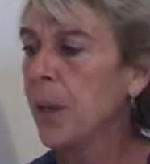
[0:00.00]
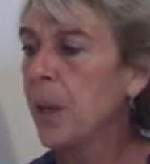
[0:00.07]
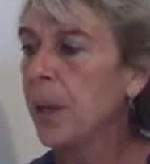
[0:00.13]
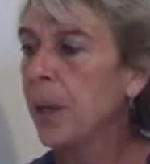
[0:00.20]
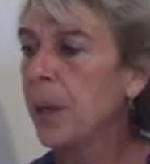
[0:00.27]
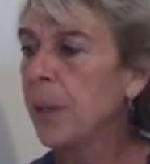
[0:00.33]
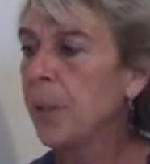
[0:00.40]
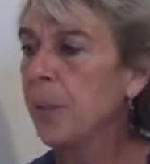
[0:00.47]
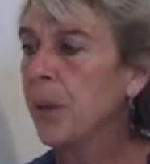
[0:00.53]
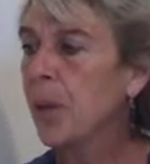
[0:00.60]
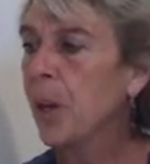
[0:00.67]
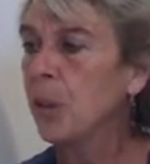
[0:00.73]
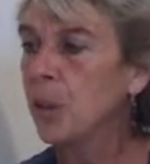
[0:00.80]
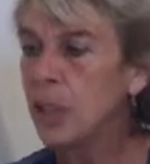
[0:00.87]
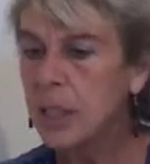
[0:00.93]
um,
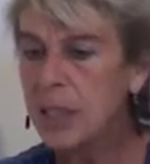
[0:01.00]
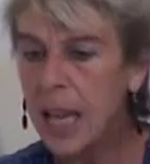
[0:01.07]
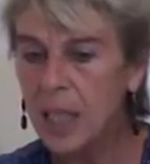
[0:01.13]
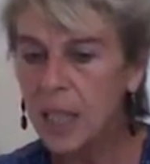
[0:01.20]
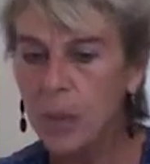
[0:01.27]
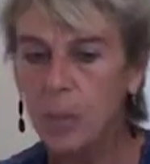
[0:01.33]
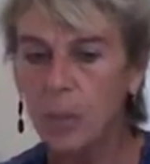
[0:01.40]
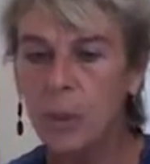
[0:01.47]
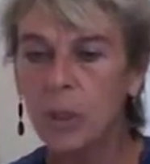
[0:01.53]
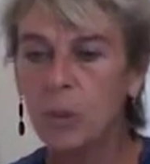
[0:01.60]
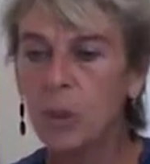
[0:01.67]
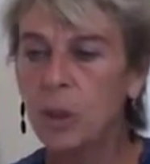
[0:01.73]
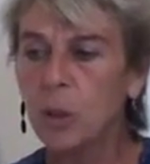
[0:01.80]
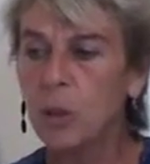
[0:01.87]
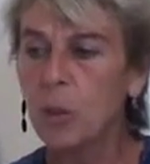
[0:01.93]
understandable. It
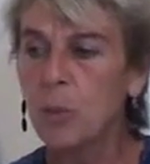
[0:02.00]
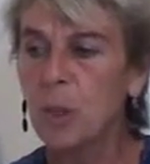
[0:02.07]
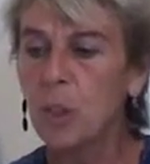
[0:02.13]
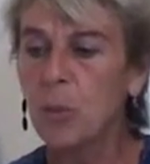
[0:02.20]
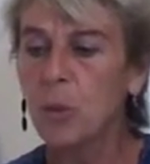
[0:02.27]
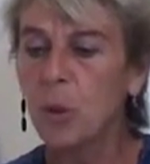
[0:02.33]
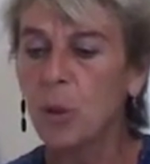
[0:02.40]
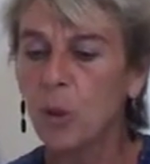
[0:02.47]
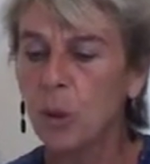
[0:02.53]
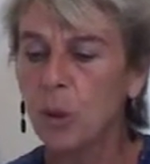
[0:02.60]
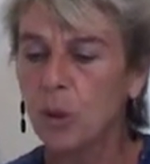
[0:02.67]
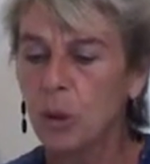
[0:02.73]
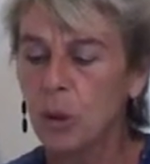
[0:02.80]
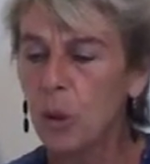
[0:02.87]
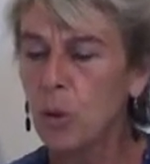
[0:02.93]
was so much more
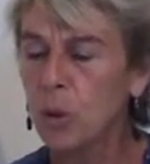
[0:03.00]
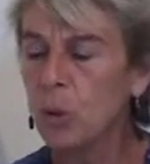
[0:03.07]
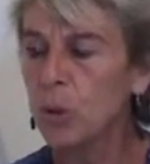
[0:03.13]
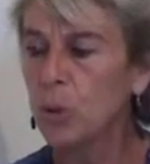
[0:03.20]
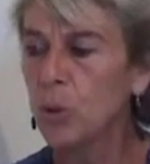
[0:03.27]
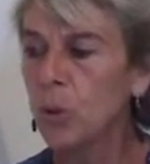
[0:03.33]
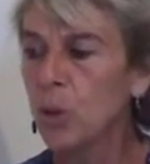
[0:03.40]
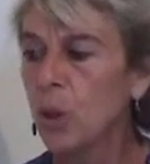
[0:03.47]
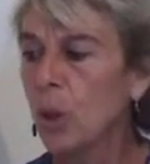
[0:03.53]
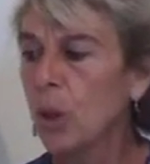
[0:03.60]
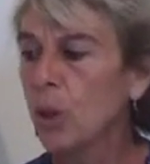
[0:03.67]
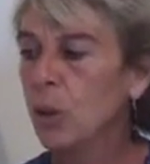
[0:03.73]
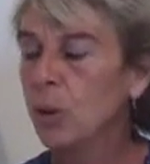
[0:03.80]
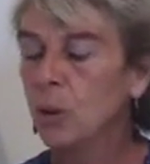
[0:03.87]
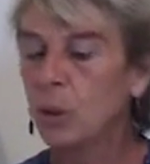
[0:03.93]
closer to
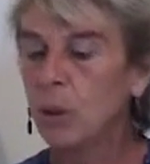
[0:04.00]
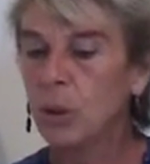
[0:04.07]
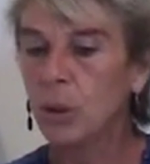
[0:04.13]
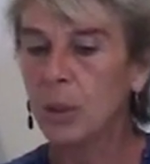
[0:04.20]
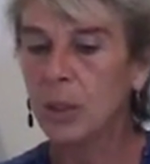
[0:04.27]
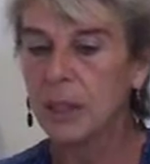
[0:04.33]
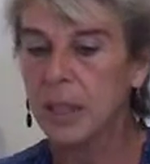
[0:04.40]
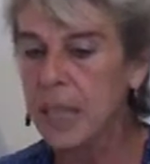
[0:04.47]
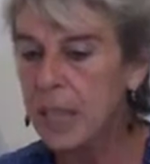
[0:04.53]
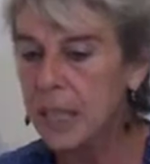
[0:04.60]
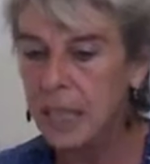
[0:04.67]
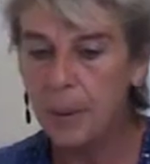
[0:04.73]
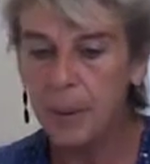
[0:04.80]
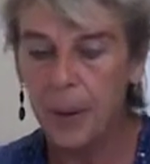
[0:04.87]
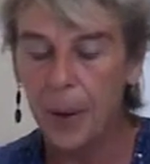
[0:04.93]
to your
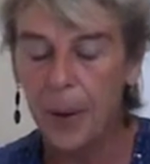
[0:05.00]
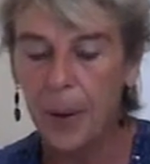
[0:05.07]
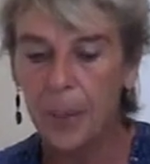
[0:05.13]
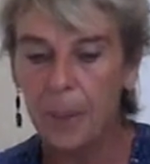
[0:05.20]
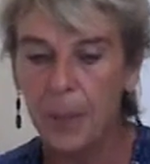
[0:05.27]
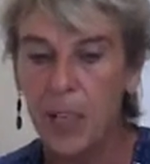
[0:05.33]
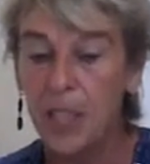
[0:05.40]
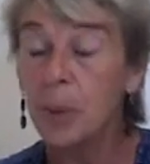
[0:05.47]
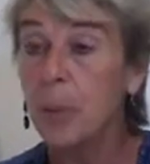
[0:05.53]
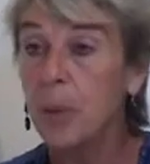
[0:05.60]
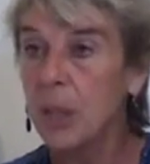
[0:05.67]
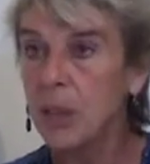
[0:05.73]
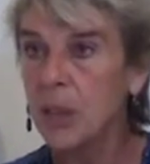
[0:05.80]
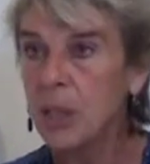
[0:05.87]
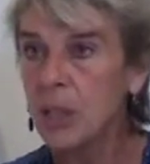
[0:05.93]
daily um,
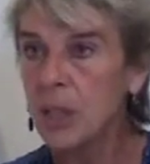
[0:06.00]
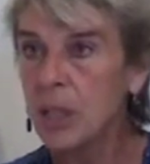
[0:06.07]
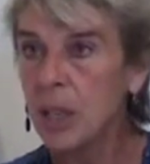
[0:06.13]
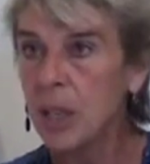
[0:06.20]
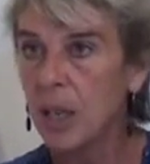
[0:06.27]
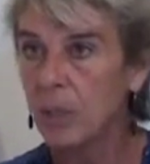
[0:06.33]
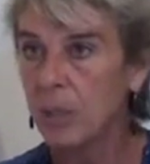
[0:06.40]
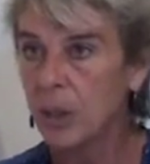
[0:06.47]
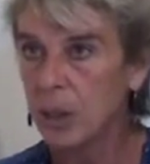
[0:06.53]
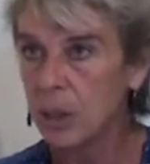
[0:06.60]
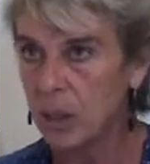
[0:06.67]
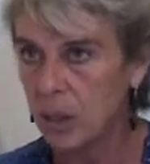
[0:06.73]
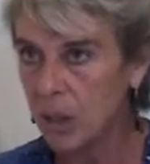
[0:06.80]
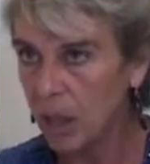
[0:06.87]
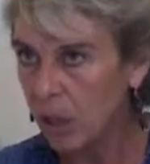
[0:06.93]
experience
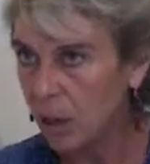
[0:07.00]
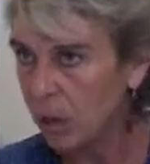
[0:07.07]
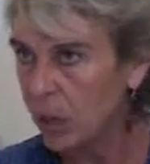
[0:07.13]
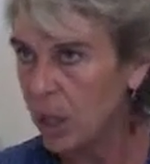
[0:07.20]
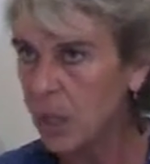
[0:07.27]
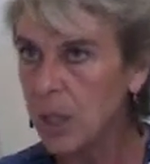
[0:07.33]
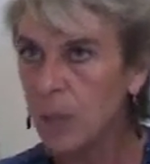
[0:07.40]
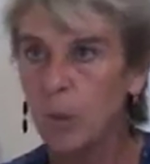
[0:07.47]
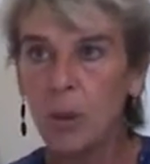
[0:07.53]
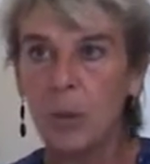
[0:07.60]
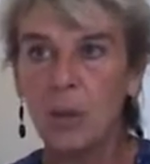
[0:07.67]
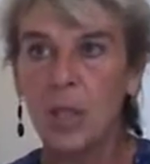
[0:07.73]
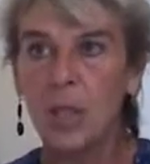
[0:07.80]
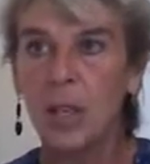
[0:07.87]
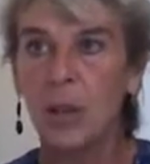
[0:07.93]
because all these
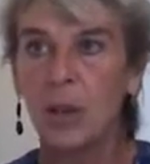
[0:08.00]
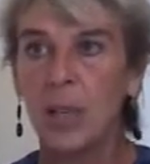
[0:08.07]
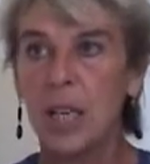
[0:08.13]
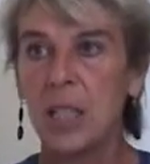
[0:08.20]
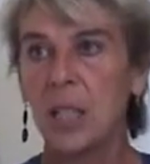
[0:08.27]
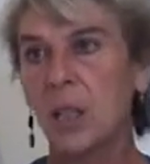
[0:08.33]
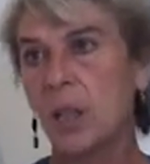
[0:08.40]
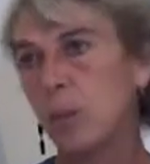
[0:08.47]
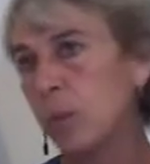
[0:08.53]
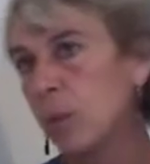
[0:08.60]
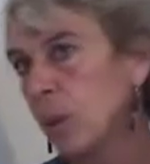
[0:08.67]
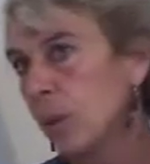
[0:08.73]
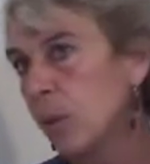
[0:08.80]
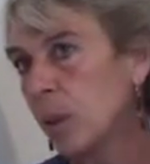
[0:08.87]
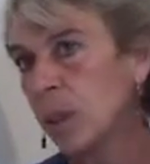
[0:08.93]
symptoms in our classical
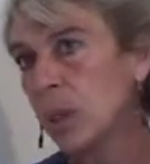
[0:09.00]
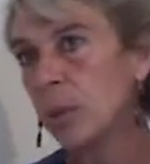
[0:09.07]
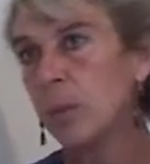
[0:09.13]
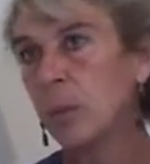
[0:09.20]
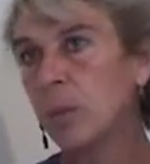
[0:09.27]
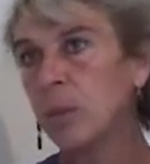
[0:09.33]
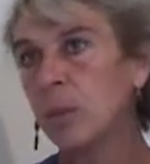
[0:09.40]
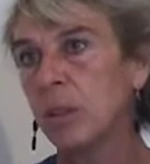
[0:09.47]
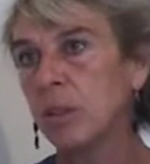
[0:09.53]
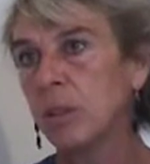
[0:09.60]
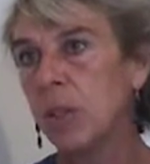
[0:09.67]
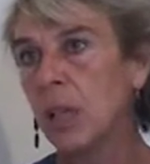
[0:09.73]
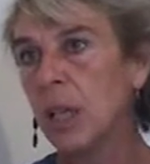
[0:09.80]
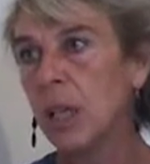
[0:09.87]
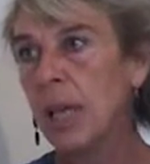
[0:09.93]
books were symptoms of
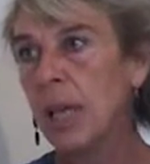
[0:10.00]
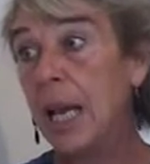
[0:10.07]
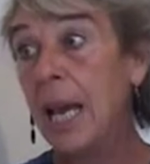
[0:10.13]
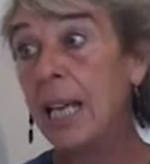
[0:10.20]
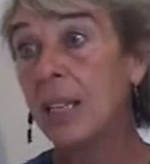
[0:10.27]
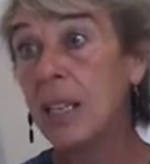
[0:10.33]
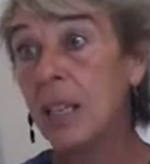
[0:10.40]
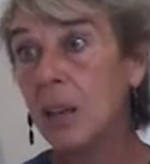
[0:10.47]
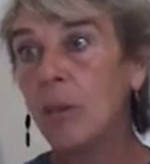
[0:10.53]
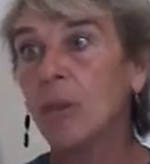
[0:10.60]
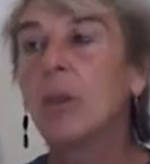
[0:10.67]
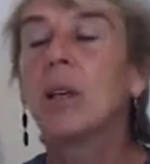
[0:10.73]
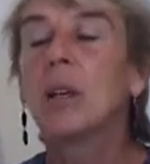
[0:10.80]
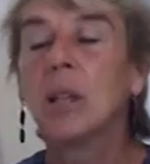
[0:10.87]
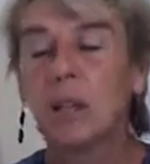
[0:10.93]
end,
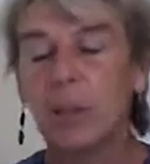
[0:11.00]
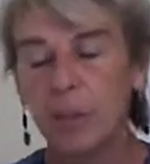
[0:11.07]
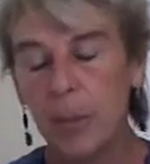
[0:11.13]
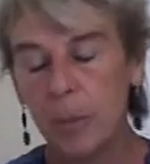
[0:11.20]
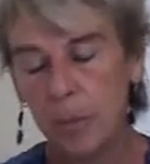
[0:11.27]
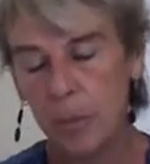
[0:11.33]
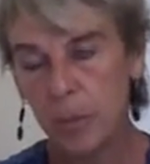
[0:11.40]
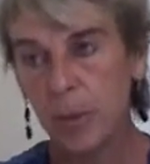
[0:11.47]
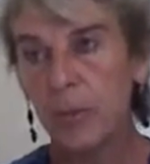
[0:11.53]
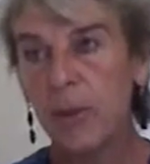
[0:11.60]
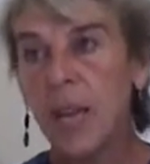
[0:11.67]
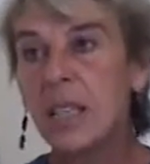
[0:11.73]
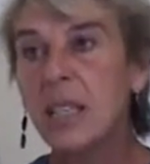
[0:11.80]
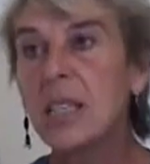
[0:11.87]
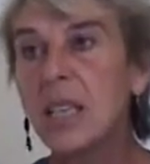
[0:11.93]
a lot of symptoms of
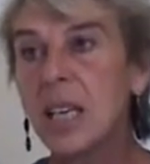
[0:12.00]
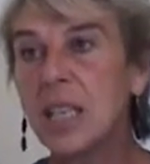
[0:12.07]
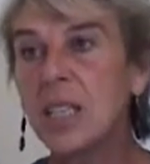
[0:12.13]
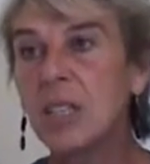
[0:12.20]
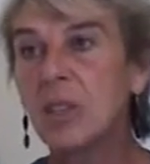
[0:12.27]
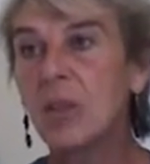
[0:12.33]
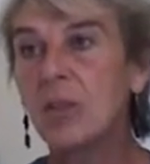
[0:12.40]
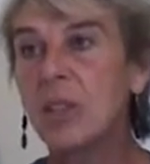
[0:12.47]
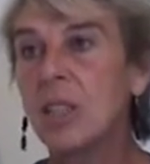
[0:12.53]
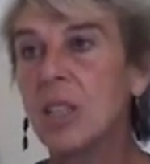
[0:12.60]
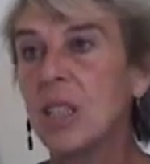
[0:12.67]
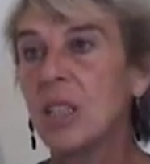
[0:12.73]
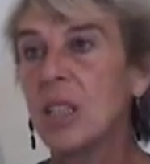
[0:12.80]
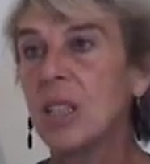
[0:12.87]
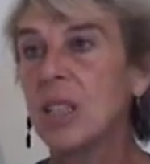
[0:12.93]
end stages of
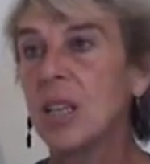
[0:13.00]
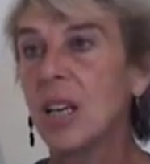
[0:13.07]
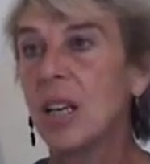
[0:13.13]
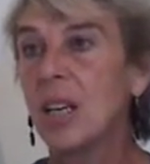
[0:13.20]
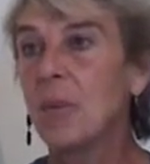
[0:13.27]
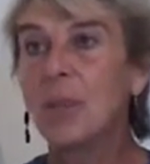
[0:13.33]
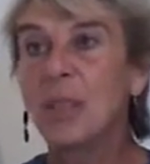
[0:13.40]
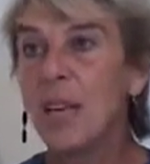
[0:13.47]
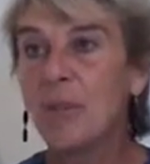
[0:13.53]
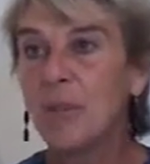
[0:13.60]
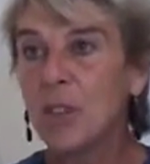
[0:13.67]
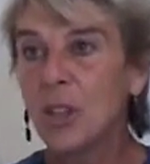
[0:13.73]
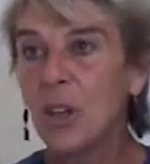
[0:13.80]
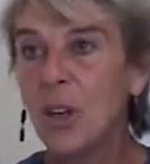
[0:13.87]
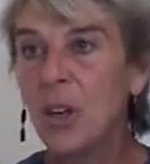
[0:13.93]
diseases we never
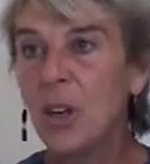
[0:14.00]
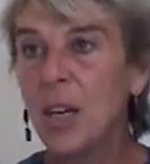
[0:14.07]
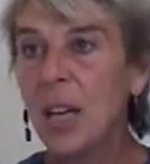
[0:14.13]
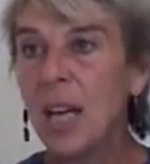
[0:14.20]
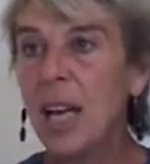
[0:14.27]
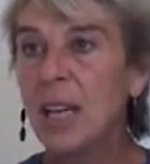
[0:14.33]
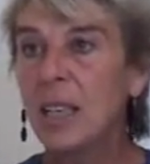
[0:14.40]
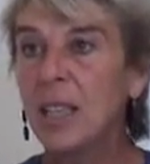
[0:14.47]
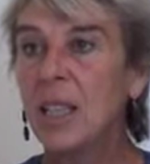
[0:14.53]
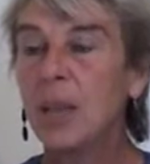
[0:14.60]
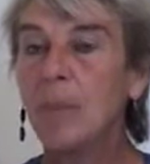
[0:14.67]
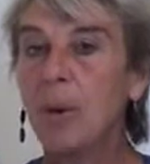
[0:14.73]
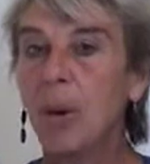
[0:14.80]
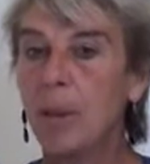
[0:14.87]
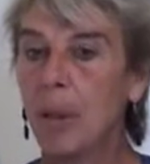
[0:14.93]
saw, and
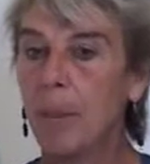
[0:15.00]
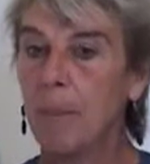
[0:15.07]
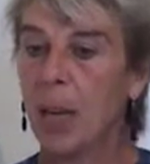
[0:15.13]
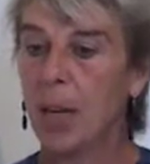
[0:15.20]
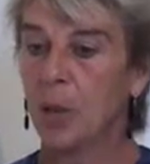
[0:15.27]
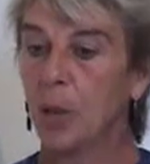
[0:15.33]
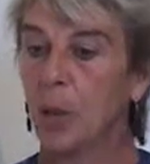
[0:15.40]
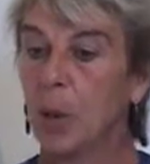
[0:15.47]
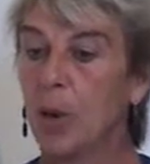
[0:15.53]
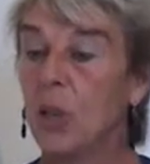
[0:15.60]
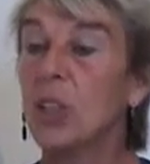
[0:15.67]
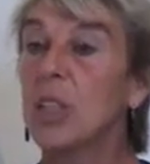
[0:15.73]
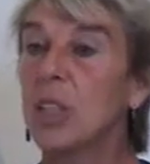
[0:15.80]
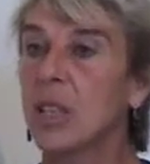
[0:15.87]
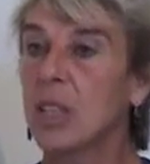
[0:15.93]
he brought them back to
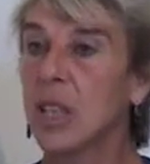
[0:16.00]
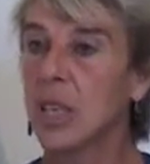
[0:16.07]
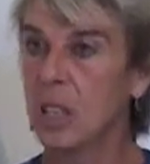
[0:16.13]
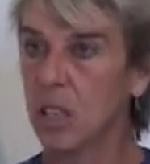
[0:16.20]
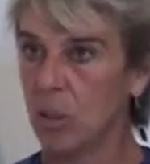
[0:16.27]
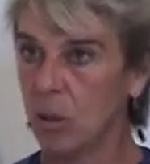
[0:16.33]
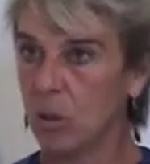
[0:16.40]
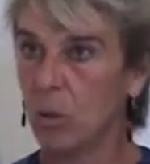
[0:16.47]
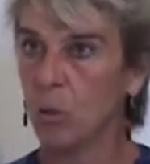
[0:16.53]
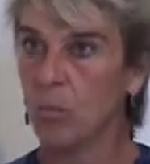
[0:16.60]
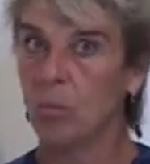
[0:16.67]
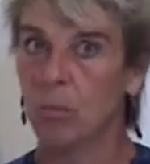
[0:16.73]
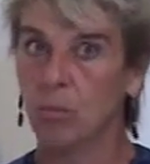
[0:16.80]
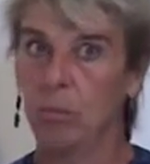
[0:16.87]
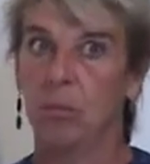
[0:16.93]
earlier stages to
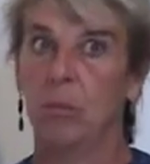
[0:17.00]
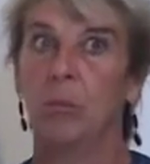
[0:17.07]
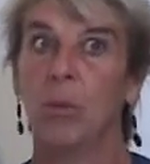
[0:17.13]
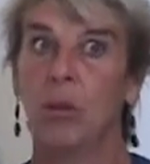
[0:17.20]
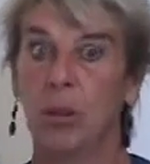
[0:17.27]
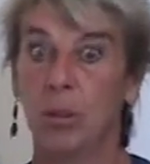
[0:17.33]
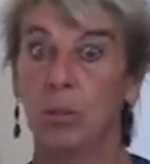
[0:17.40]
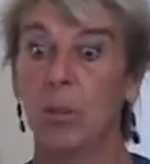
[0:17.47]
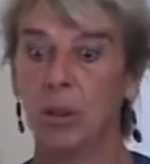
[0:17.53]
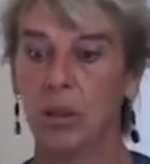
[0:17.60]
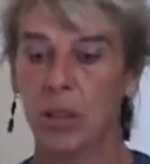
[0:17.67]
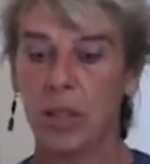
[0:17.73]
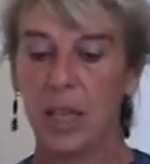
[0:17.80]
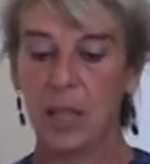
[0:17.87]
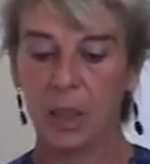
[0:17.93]
more
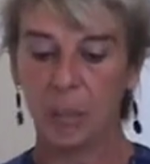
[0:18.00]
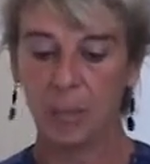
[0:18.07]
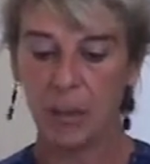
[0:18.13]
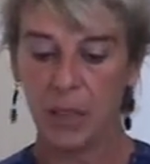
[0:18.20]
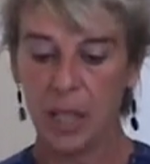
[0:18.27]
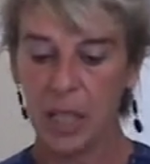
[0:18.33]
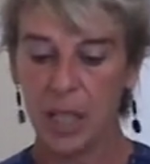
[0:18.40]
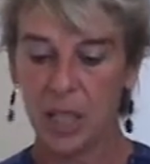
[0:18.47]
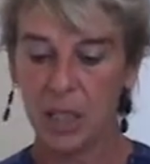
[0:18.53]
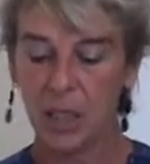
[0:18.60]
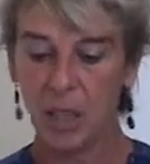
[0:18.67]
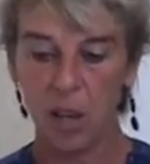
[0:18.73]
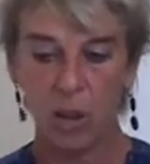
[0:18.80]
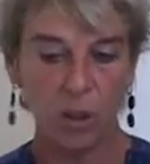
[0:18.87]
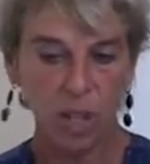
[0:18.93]
modern interpretations.